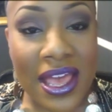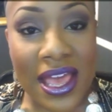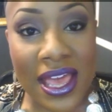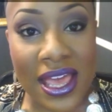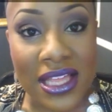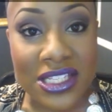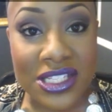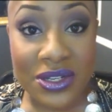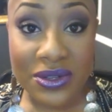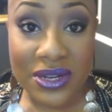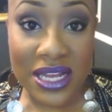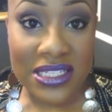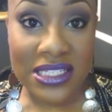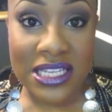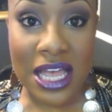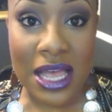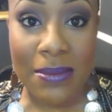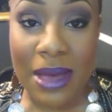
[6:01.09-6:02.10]
And until next
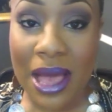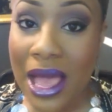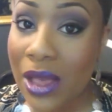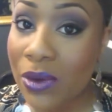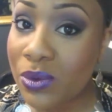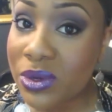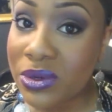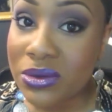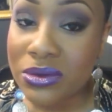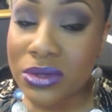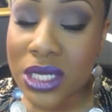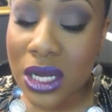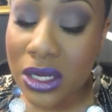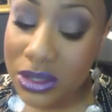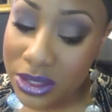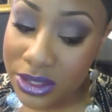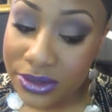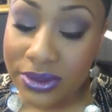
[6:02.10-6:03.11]
time, I will
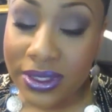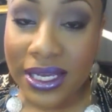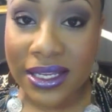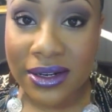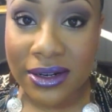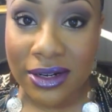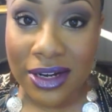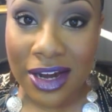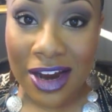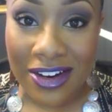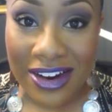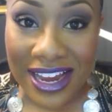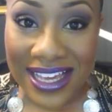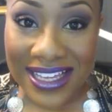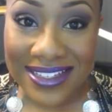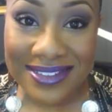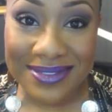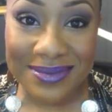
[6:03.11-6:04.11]
talk to you later. All right?